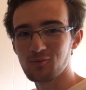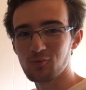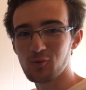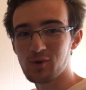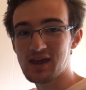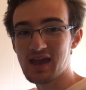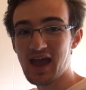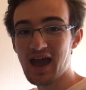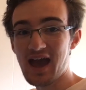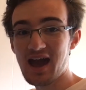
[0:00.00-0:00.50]

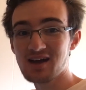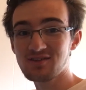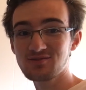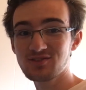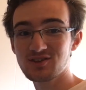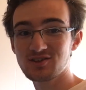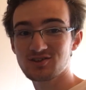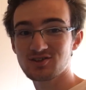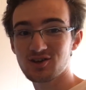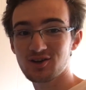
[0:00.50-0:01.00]
we
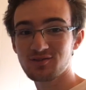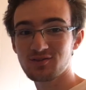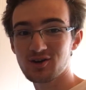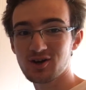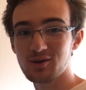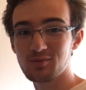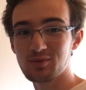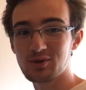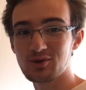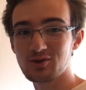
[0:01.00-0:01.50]
have the server
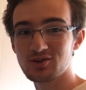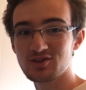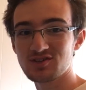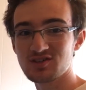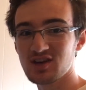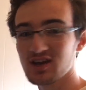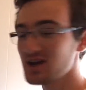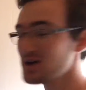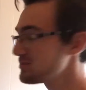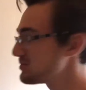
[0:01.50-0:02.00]
computer
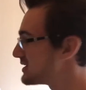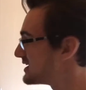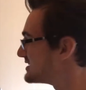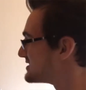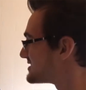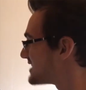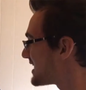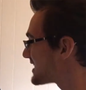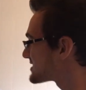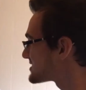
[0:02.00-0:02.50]
set up and
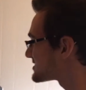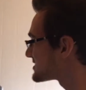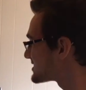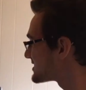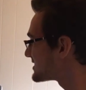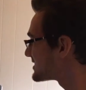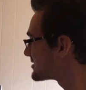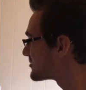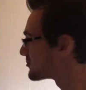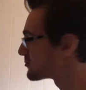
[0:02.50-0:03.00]
it's
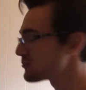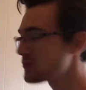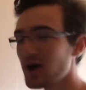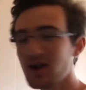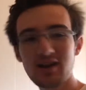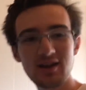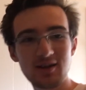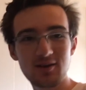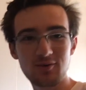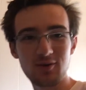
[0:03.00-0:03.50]
actually
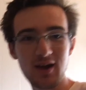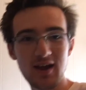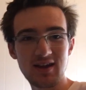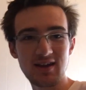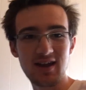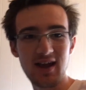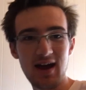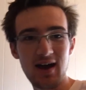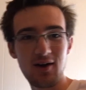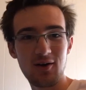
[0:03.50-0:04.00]
running
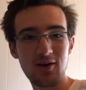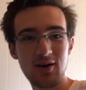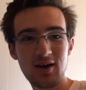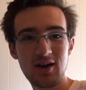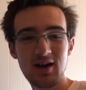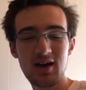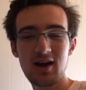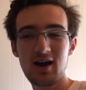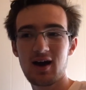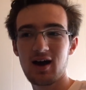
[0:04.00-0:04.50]
right now.
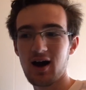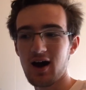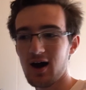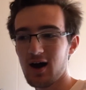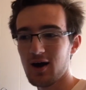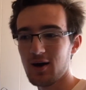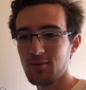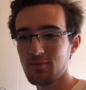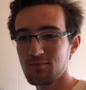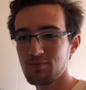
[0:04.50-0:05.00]

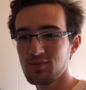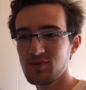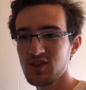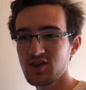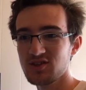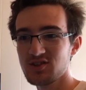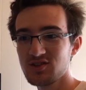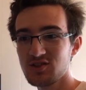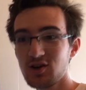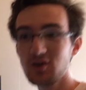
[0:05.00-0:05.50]

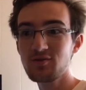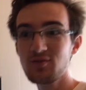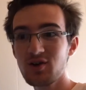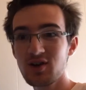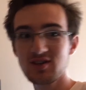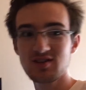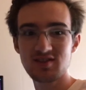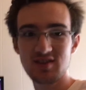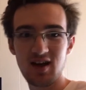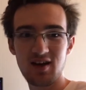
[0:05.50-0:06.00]
The server
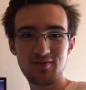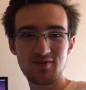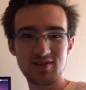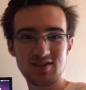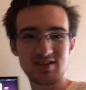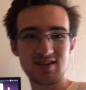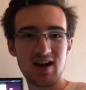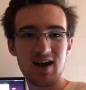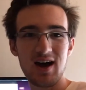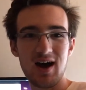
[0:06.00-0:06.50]
itself
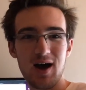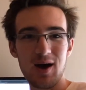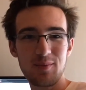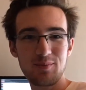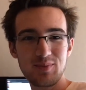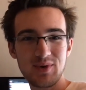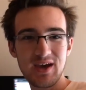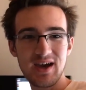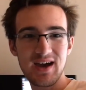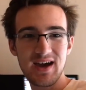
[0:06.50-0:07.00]
is not
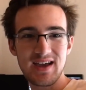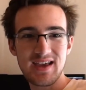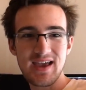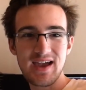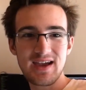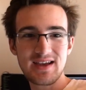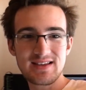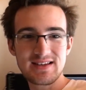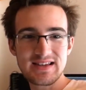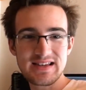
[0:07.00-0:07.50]
up yet. I
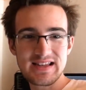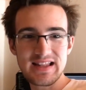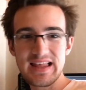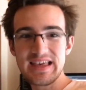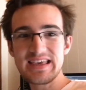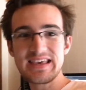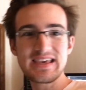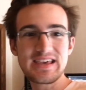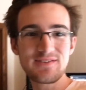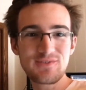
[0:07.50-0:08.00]
can't
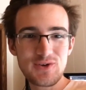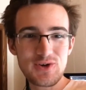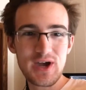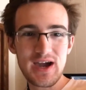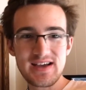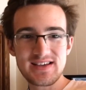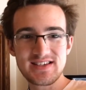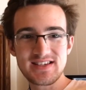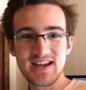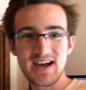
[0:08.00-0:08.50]
give you
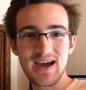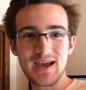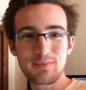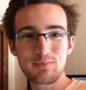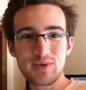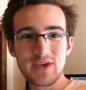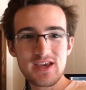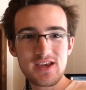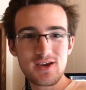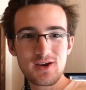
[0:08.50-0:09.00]
guys an
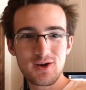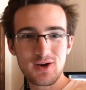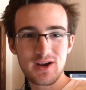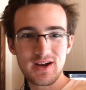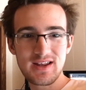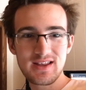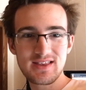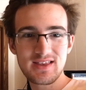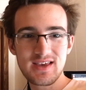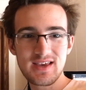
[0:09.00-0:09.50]
IP or
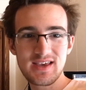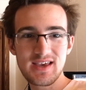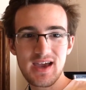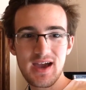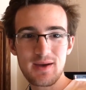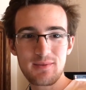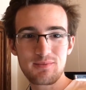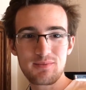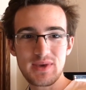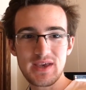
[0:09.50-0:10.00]
anything
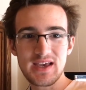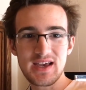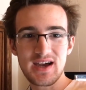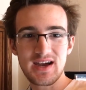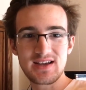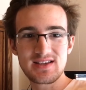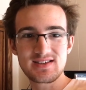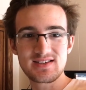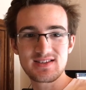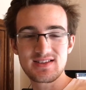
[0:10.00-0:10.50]
yet
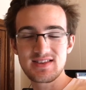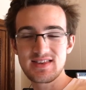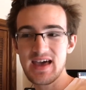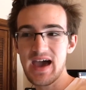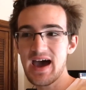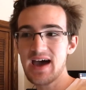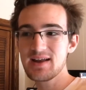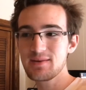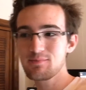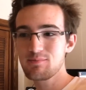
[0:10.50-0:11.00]
because
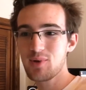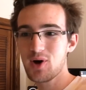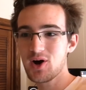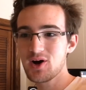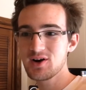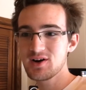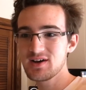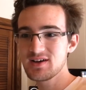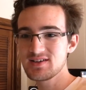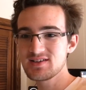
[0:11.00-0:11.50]
that
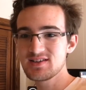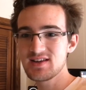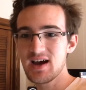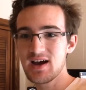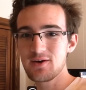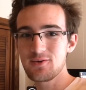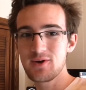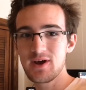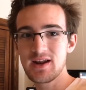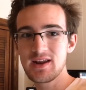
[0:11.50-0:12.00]
part is
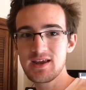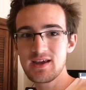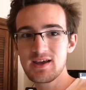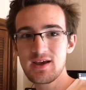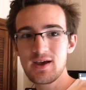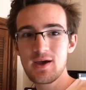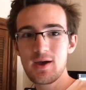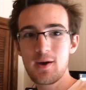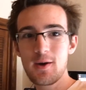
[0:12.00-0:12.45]
not ready.